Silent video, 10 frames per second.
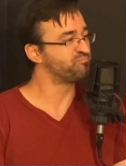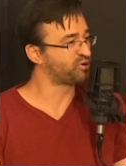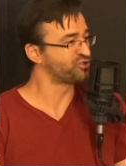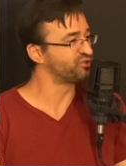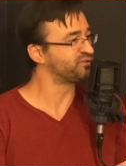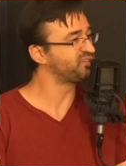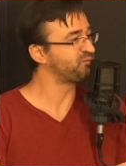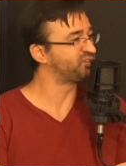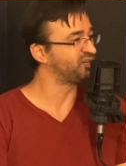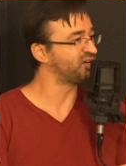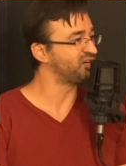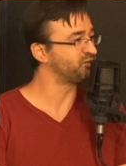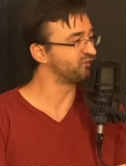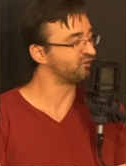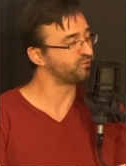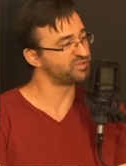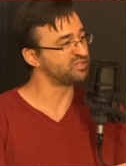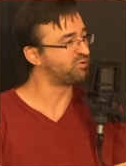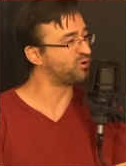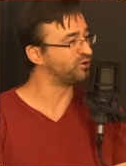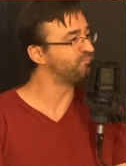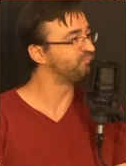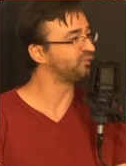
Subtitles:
personal themes tonight, and it was in the poem,